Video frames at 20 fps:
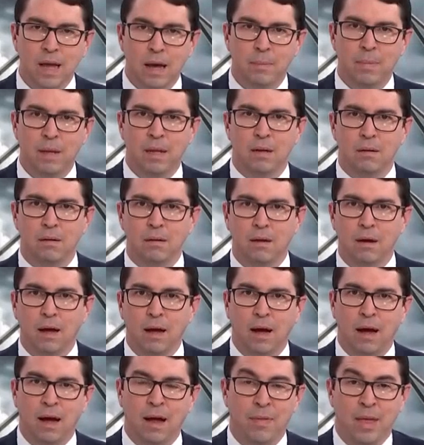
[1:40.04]
bit,
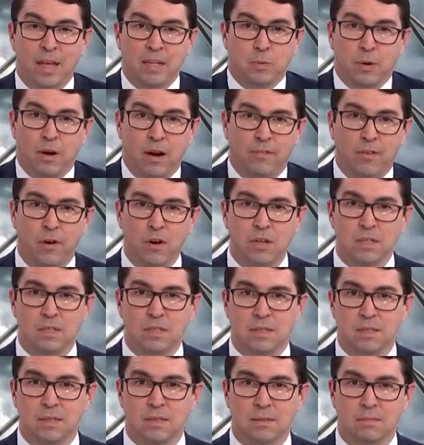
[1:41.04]
and that's where our focus
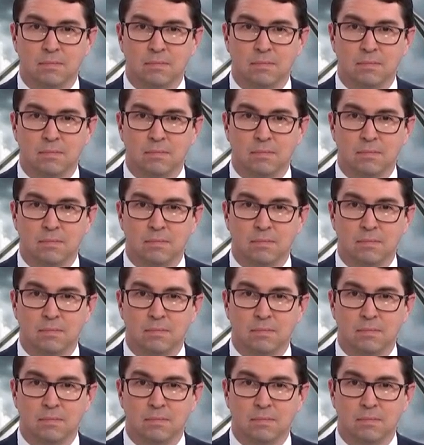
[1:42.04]
is.